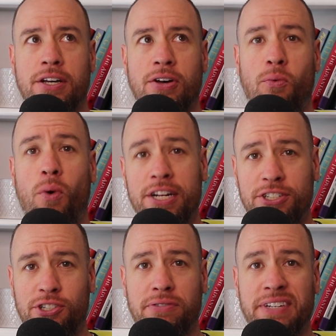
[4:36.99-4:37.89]
what
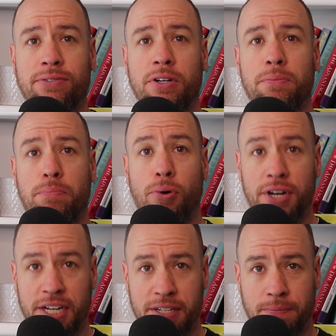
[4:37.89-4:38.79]
is your favorite
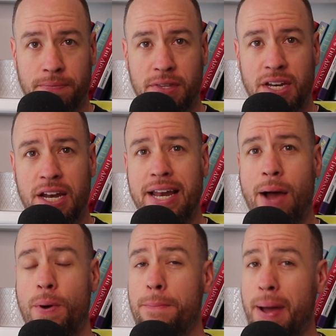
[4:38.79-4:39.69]
pudding?
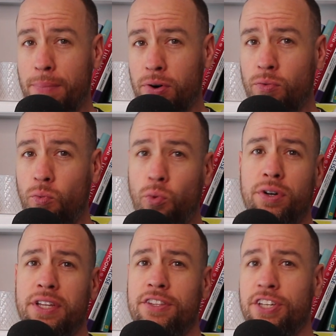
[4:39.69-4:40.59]
Now, remember,
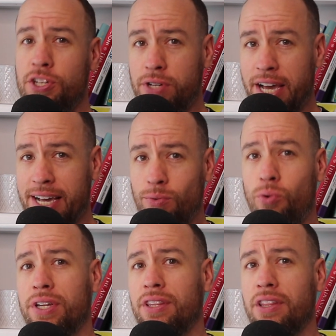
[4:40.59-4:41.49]
we're in the UK.
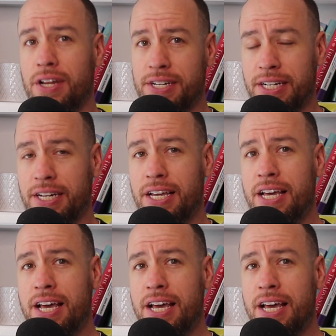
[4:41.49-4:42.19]
We're in London.